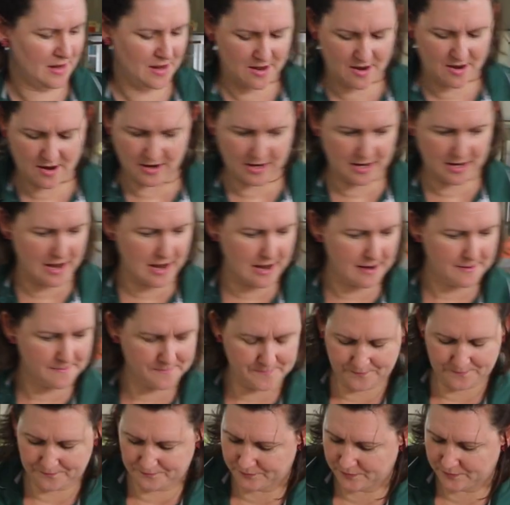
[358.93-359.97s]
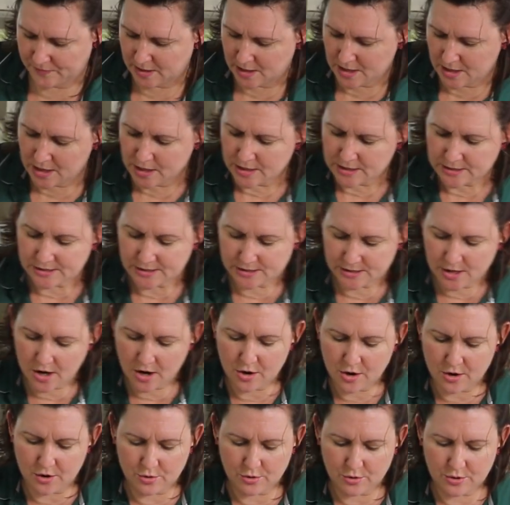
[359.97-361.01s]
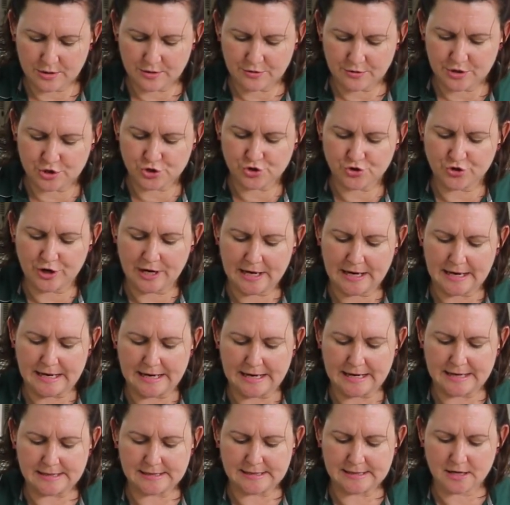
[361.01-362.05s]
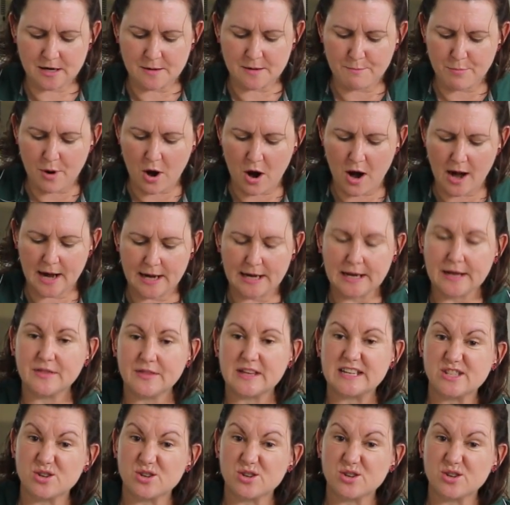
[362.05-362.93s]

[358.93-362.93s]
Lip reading: Okay, so the trick is combining this